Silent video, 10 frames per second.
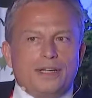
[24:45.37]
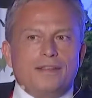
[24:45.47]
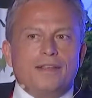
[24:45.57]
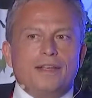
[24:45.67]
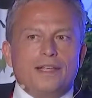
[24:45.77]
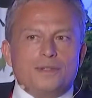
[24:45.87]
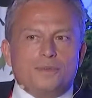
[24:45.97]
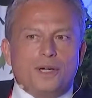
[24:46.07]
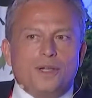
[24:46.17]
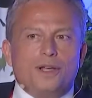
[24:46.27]
and I think
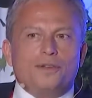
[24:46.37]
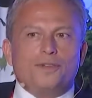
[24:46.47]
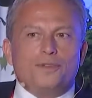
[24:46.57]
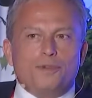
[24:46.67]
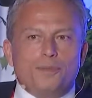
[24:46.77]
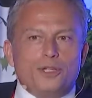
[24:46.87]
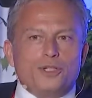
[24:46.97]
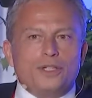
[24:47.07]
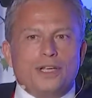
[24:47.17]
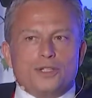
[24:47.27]
that's where a lot of
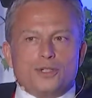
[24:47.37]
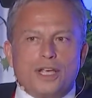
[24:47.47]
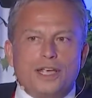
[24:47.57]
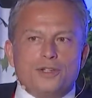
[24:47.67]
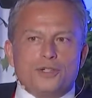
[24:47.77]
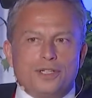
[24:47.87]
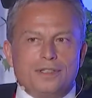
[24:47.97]
information exchange